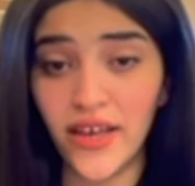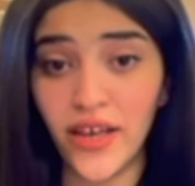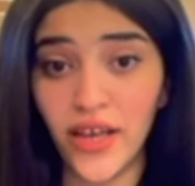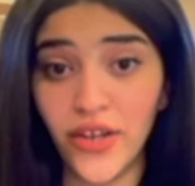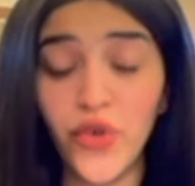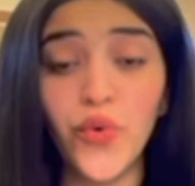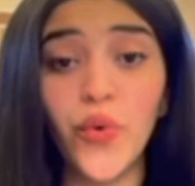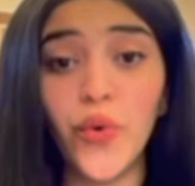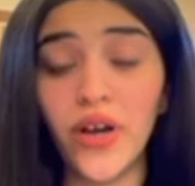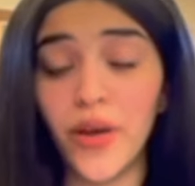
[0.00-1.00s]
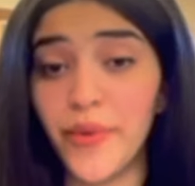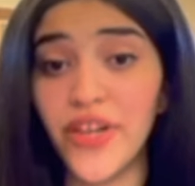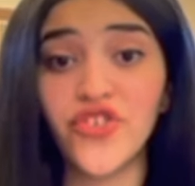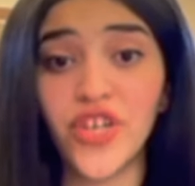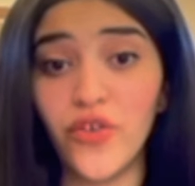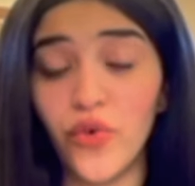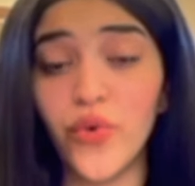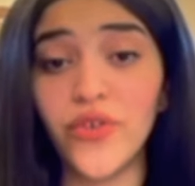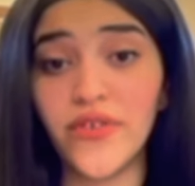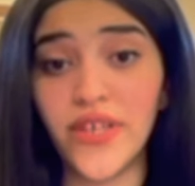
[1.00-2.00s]
new bridge and
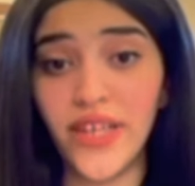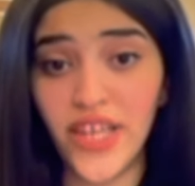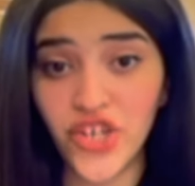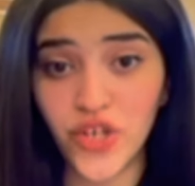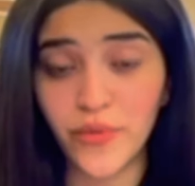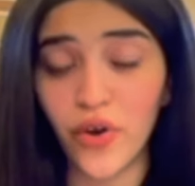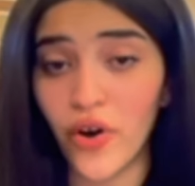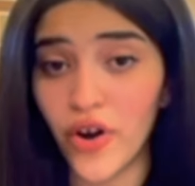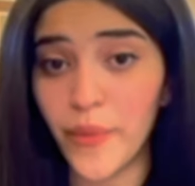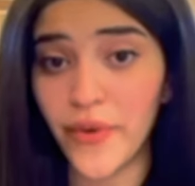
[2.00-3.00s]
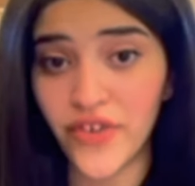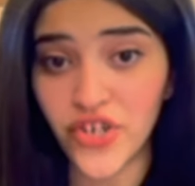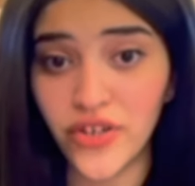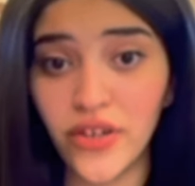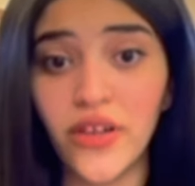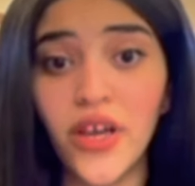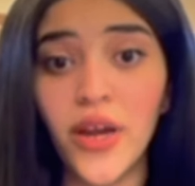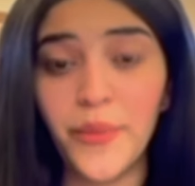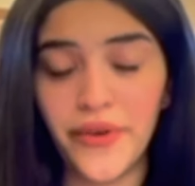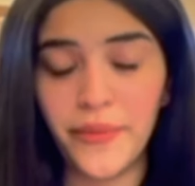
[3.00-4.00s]
roads in Egypt are professional
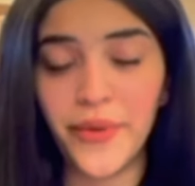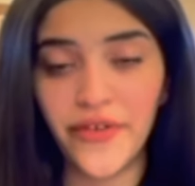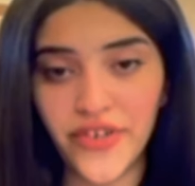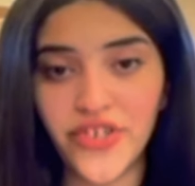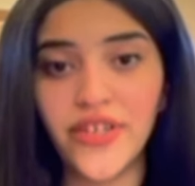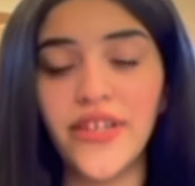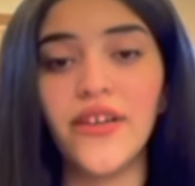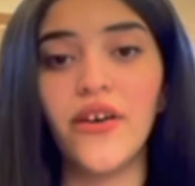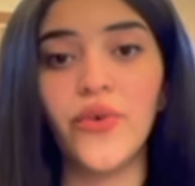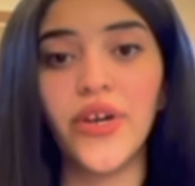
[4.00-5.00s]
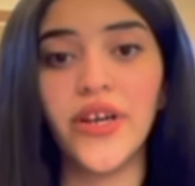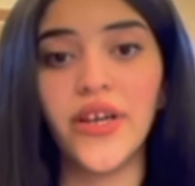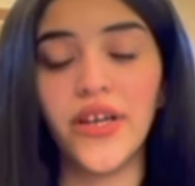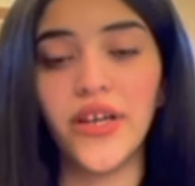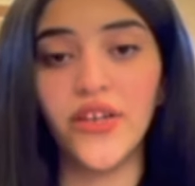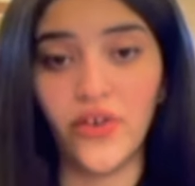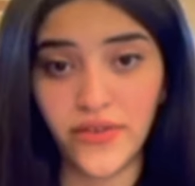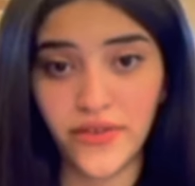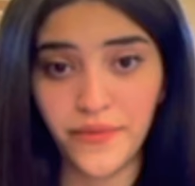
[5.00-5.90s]
or not.